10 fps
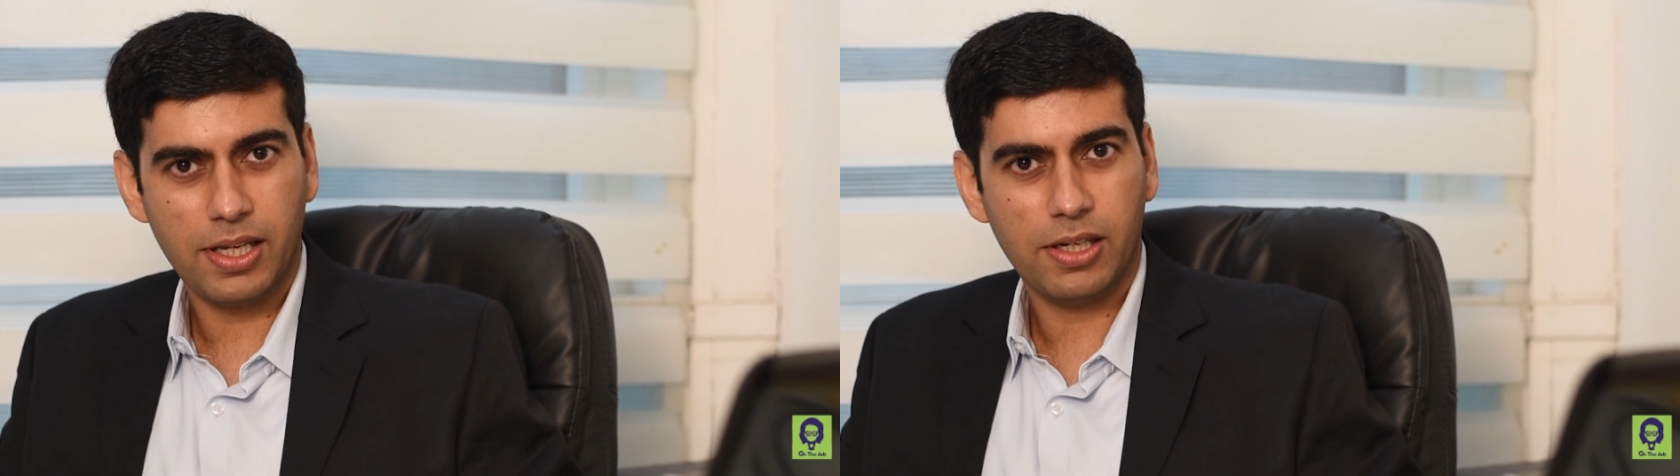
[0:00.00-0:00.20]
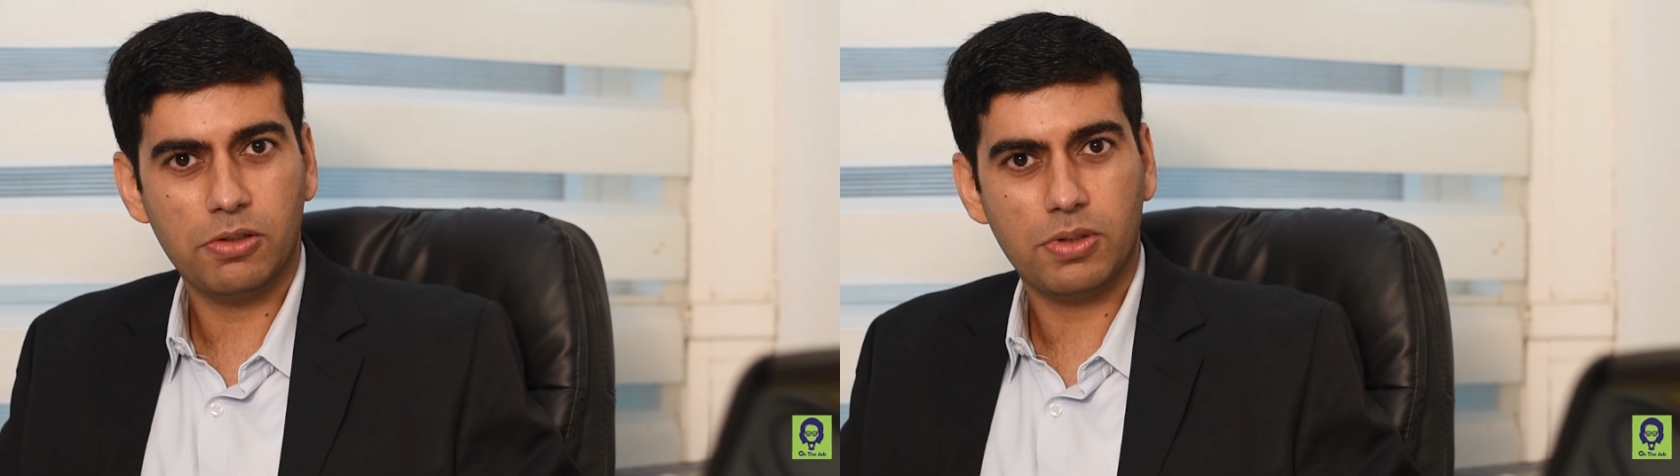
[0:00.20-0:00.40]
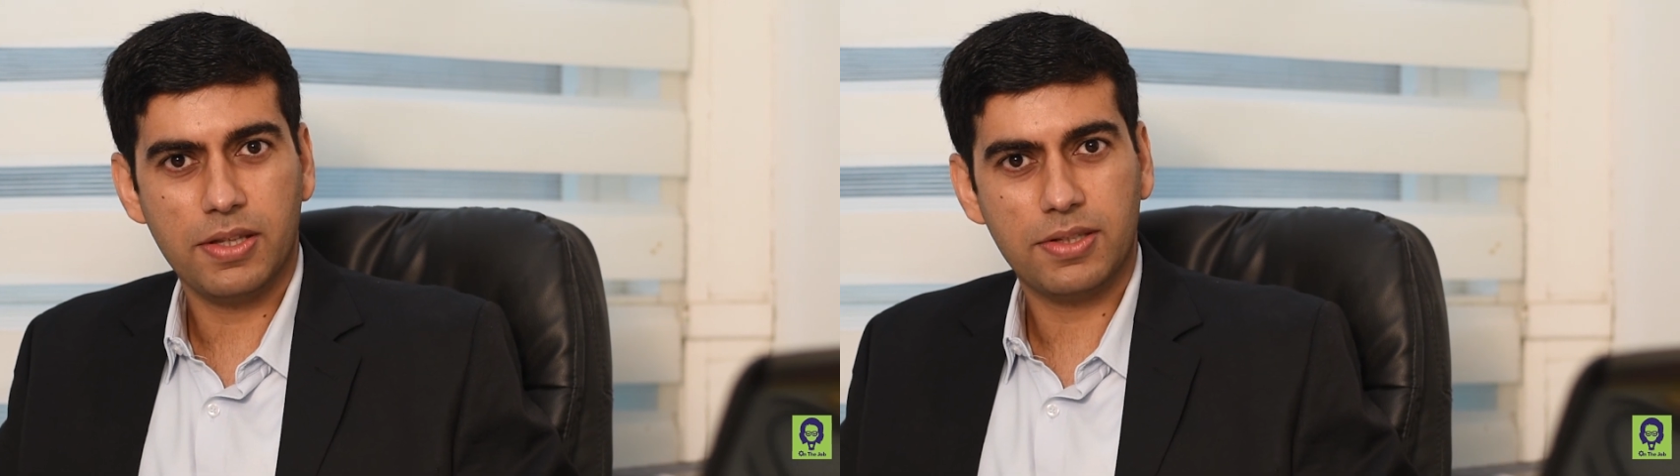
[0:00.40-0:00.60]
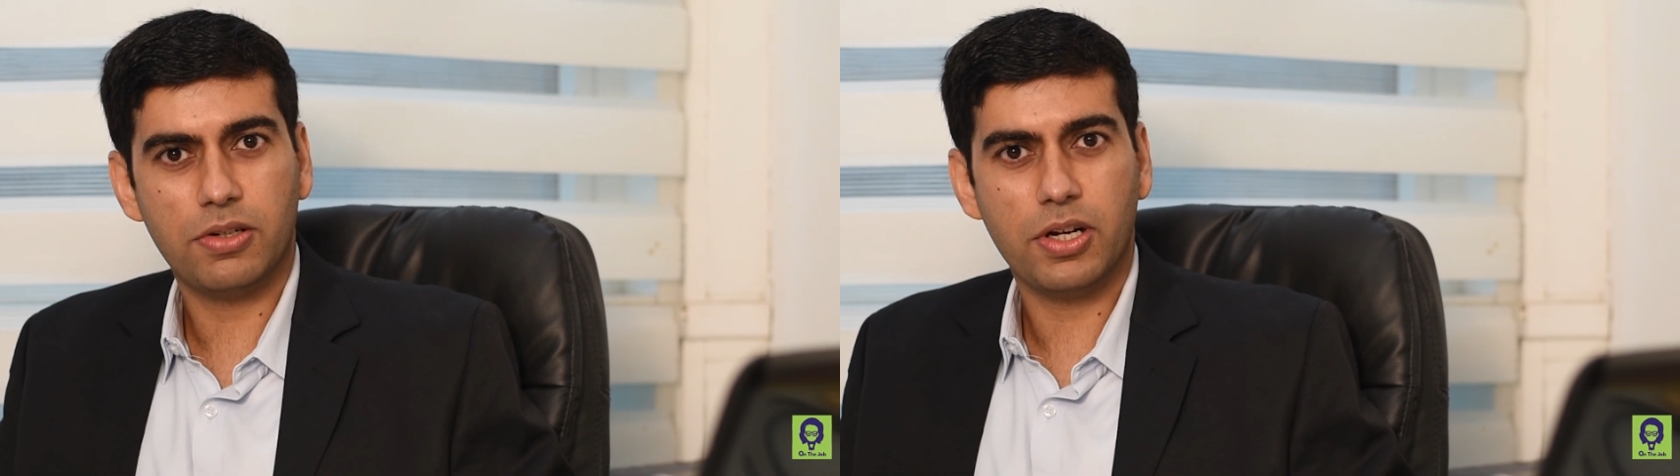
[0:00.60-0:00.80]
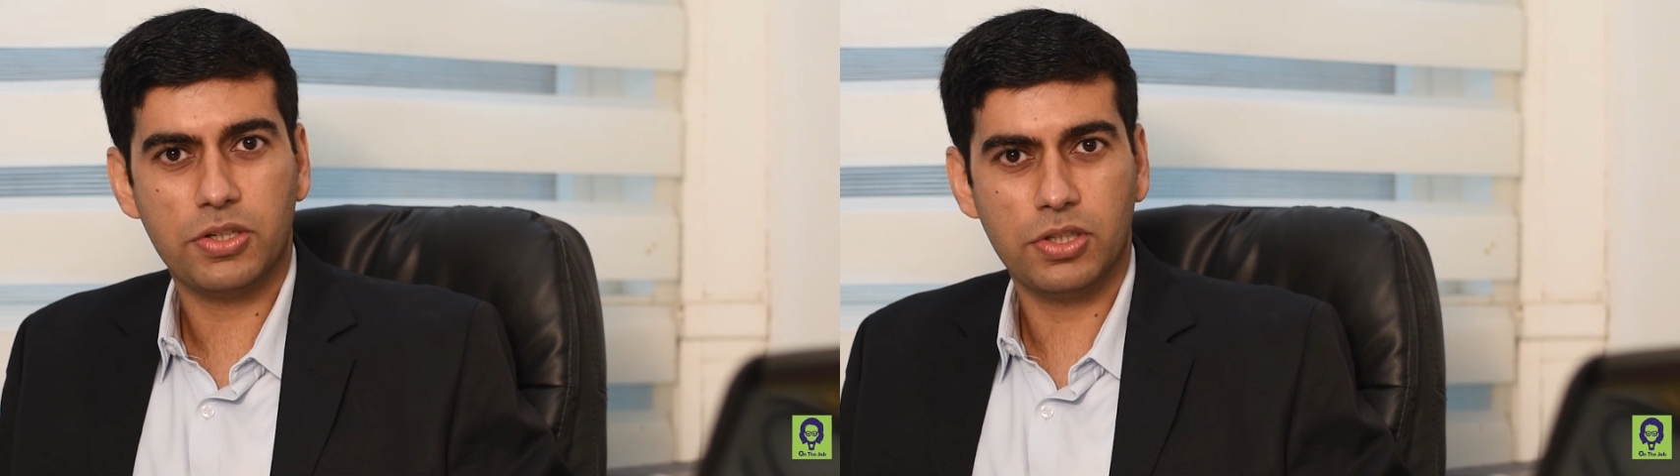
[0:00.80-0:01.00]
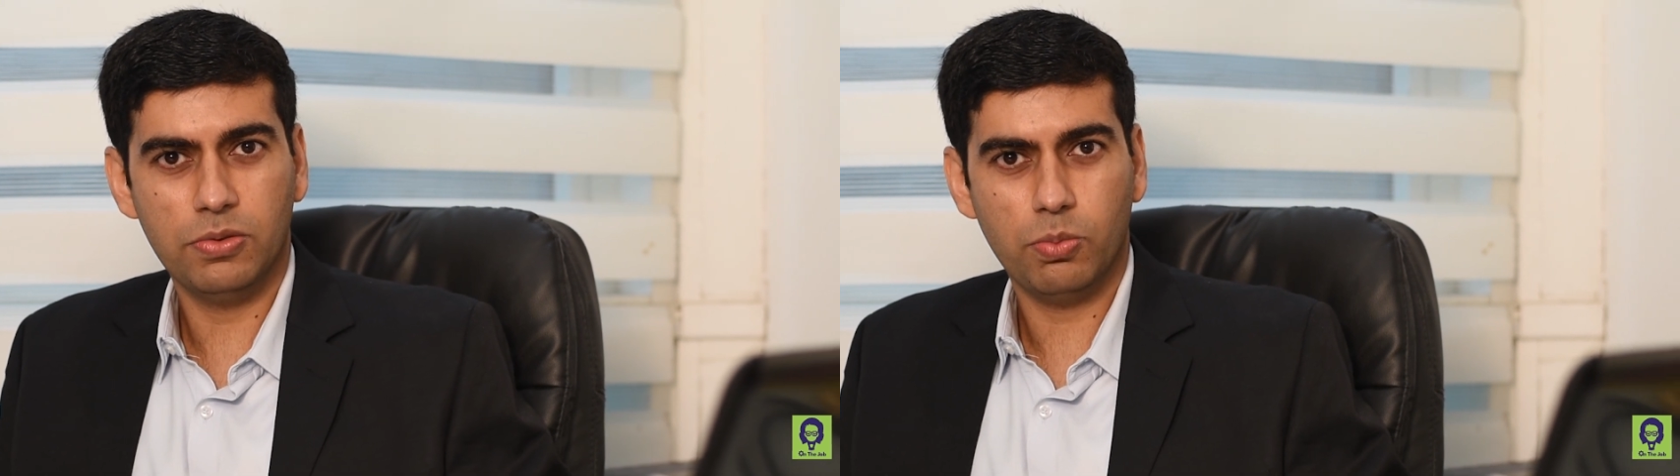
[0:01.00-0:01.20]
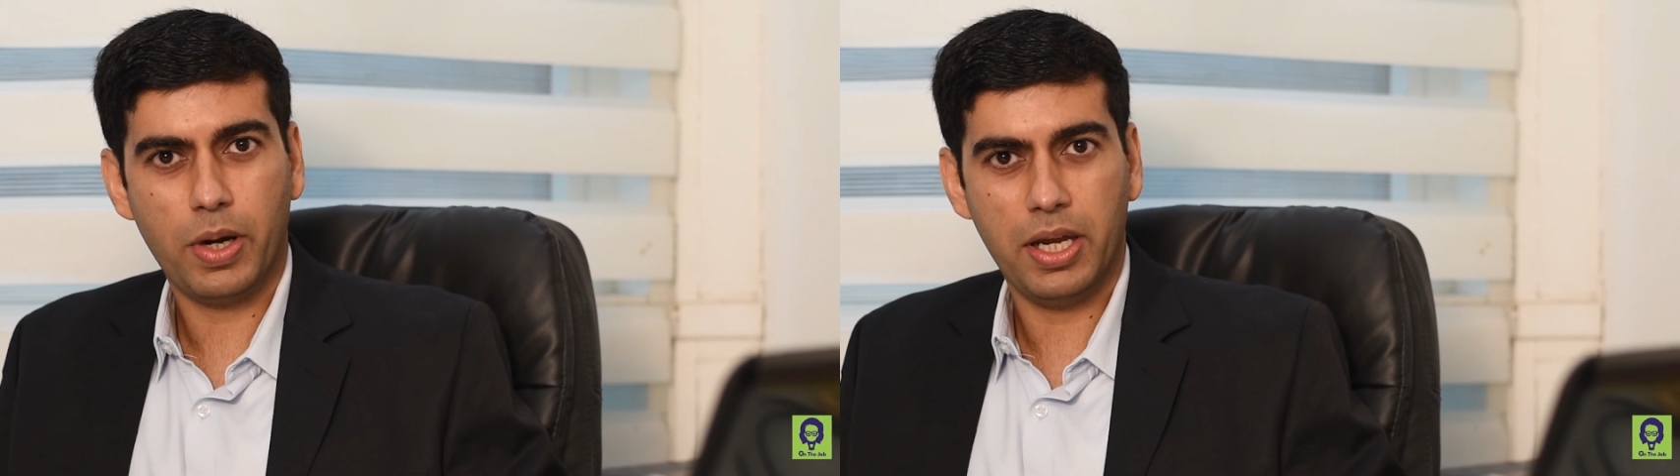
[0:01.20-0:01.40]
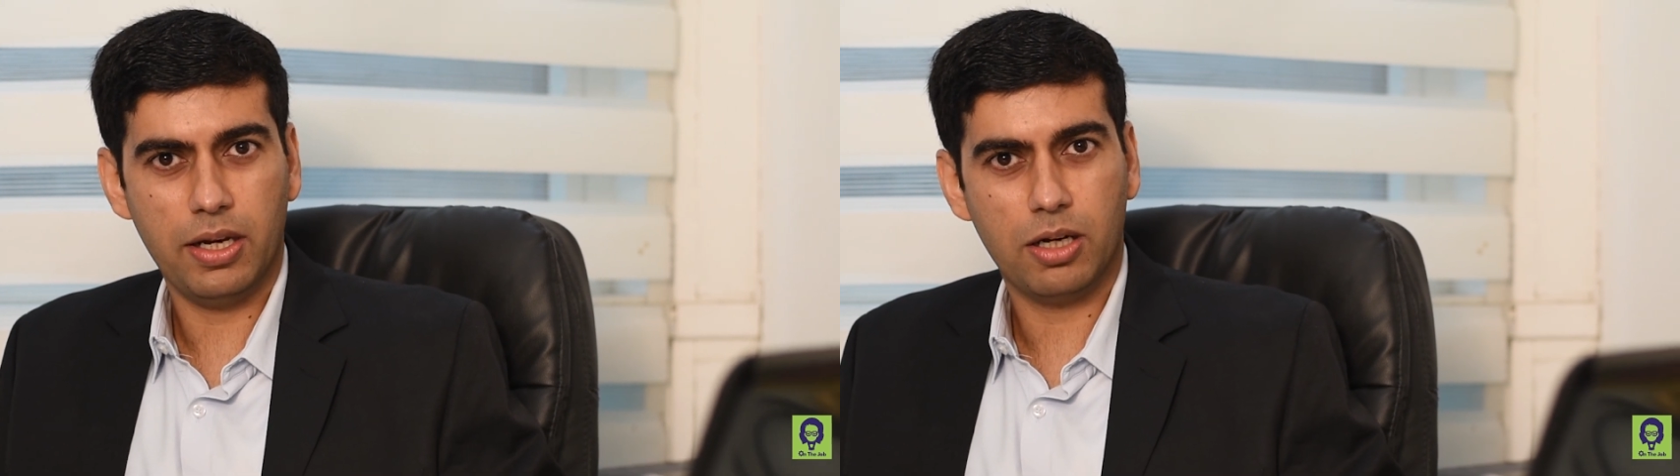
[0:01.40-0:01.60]
taken into consideration
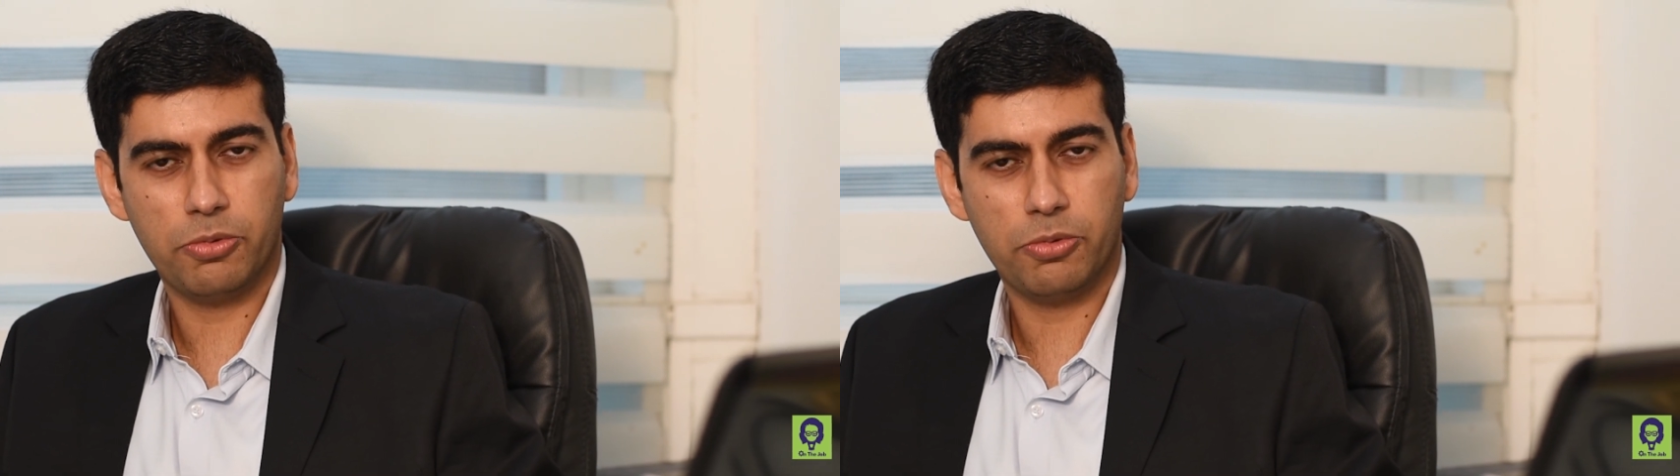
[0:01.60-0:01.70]
while